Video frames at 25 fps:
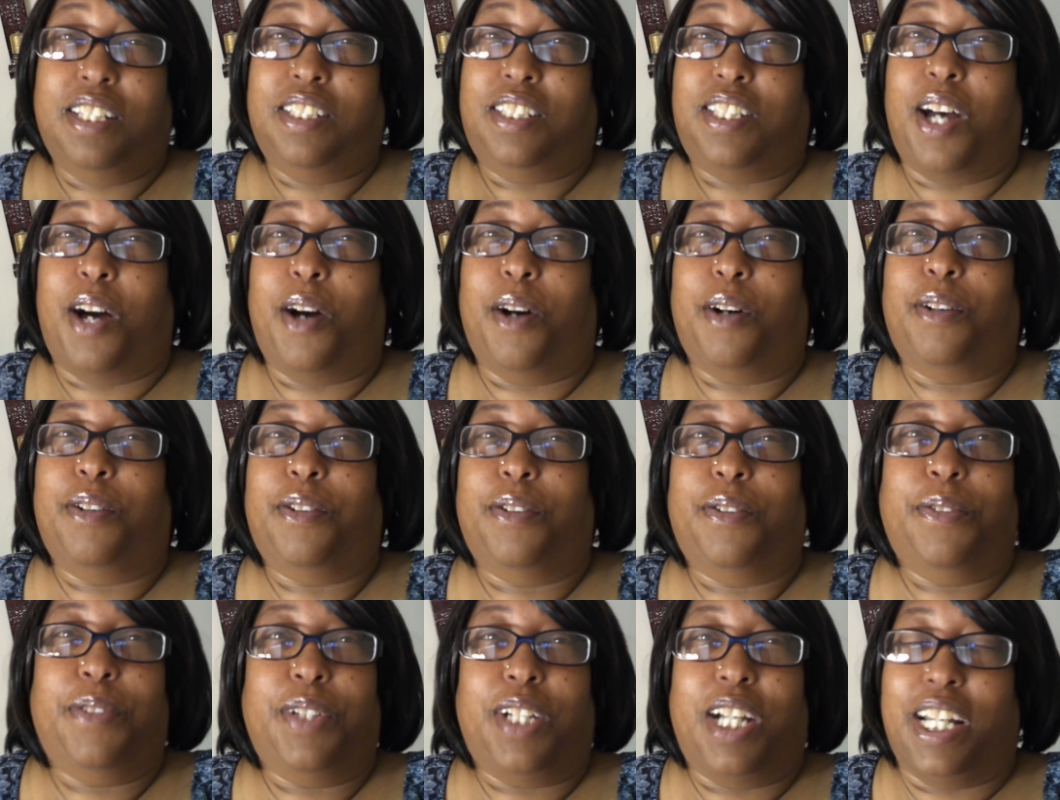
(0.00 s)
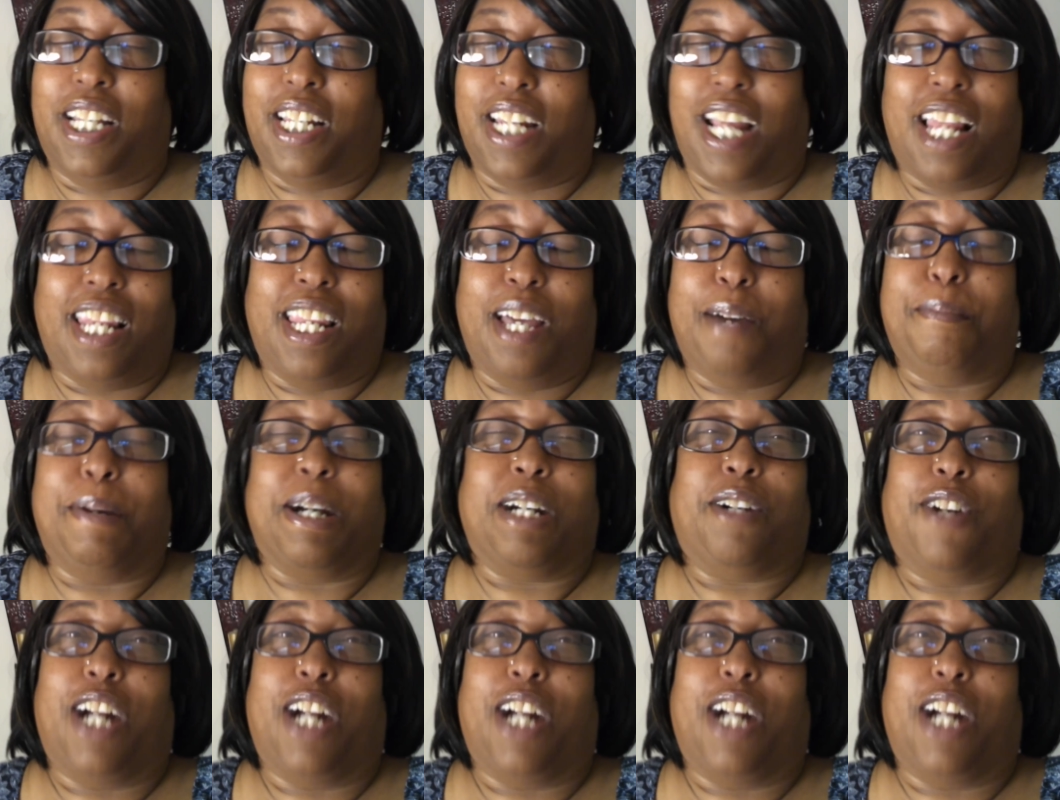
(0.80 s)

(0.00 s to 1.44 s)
So, and I love my